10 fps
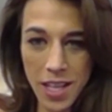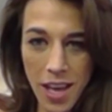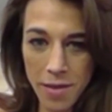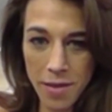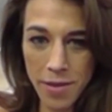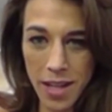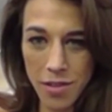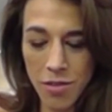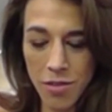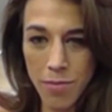physically having
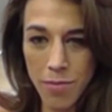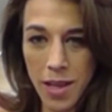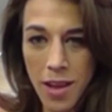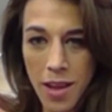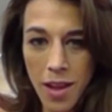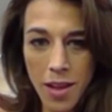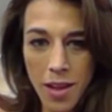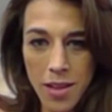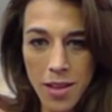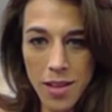a belt, But
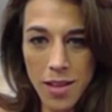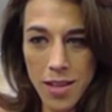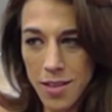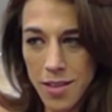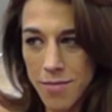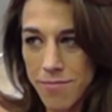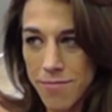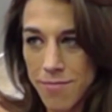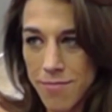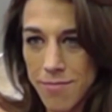
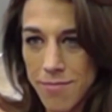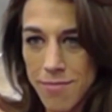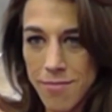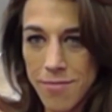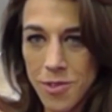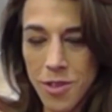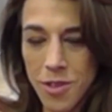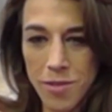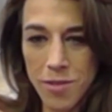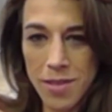it
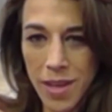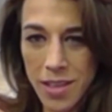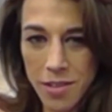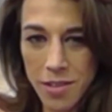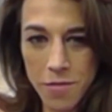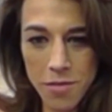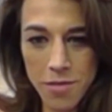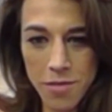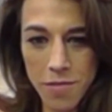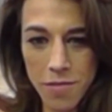doesn't matter
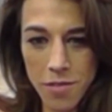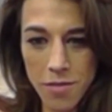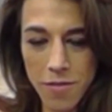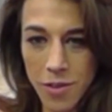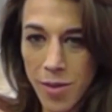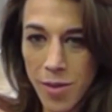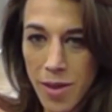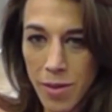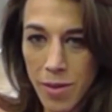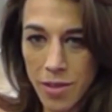if you
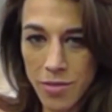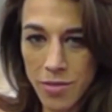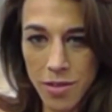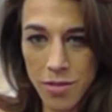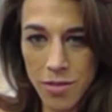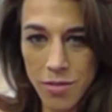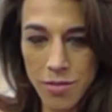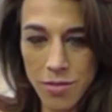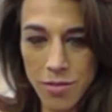keep the belt or not.